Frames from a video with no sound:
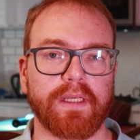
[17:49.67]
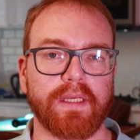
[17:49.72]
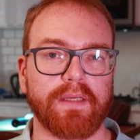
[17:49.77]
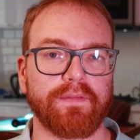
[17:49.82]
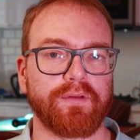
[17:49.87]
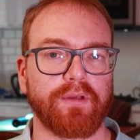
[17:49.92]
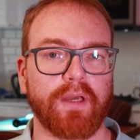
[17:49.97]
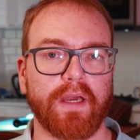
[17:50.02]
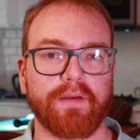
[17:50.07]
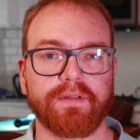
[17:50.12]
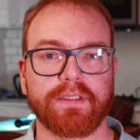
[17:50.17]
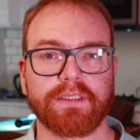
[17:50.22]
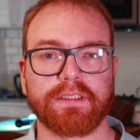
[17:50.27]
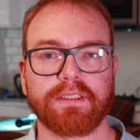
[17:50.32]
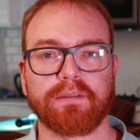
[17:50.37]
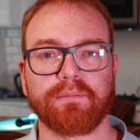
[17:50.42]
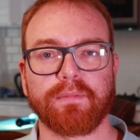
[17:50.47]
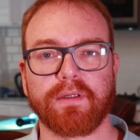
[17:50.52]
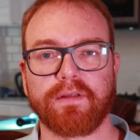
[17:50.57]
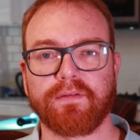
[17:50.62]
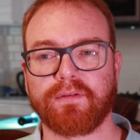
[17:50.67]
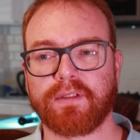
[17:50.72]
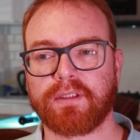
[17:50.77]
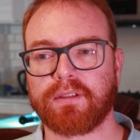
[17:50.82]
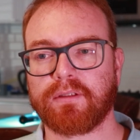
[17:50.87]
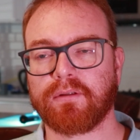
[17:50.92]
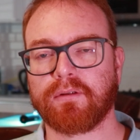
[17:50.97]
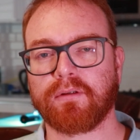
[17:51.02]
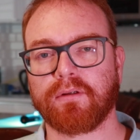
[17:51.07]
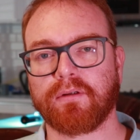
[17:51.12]
If you haven't seen my
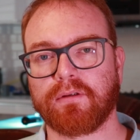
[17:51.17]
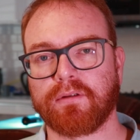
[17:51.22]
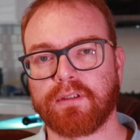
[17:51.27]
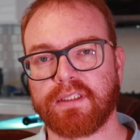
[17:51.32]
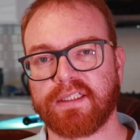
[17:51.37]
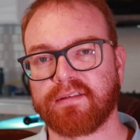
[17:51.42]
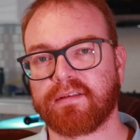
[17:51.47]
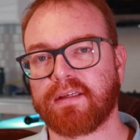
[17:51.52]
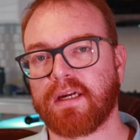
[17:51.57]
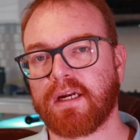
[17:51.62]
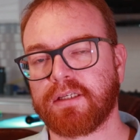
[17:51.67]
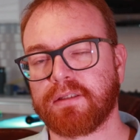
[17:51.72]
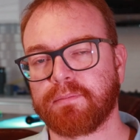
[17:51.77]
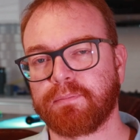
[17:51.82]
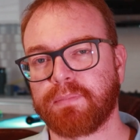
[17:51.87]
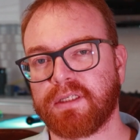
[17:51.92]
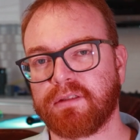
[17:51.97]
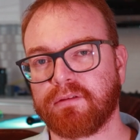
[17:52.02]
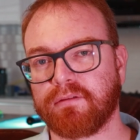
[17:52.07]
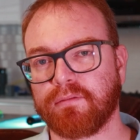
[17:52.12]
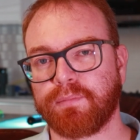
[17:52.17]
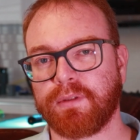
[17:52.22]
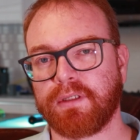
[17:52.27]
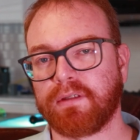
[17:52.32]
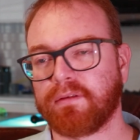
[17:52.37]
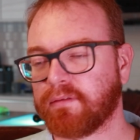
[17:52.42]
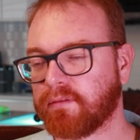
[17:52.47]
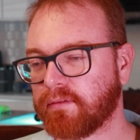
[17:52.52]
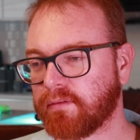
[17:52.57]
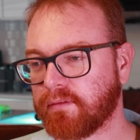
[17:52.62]
video on Instagram pix to
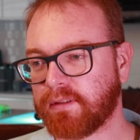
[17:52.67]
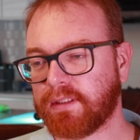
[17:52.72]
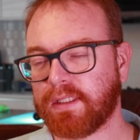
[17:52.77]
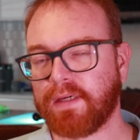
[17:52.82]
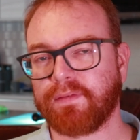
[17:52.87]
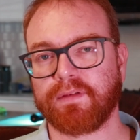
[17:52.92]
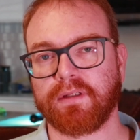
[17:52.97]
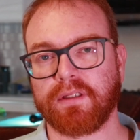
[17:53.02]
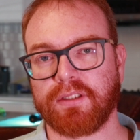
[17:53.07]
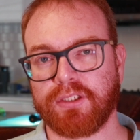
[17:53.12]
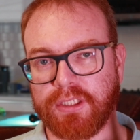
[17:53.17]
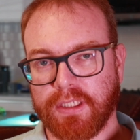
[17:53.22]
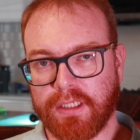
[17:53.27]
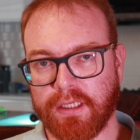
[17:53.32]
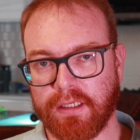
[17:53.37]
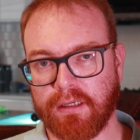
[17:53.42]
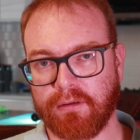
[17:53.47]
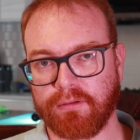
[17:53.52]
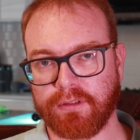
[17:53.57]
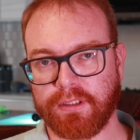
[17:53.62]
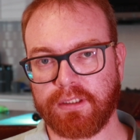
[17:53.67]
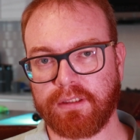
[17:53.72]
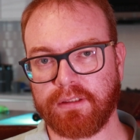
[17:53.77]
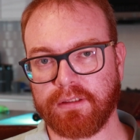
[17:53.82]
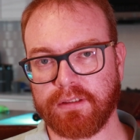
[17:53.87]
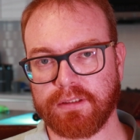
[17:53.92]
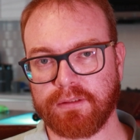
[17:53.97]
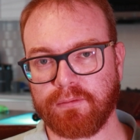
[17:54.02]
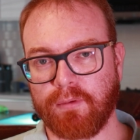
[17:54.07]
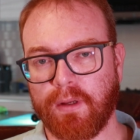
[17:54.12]
pix definitely check it out
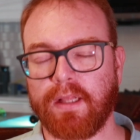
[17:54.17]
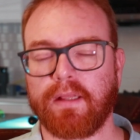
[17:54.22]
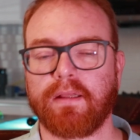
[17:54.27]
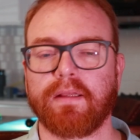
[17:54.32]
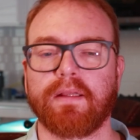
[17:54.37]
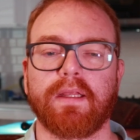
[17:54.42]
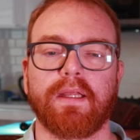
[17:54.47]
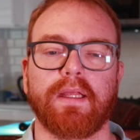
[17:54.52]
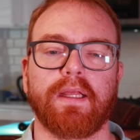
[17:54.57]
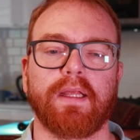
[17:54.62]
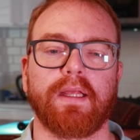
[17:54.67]
here as well.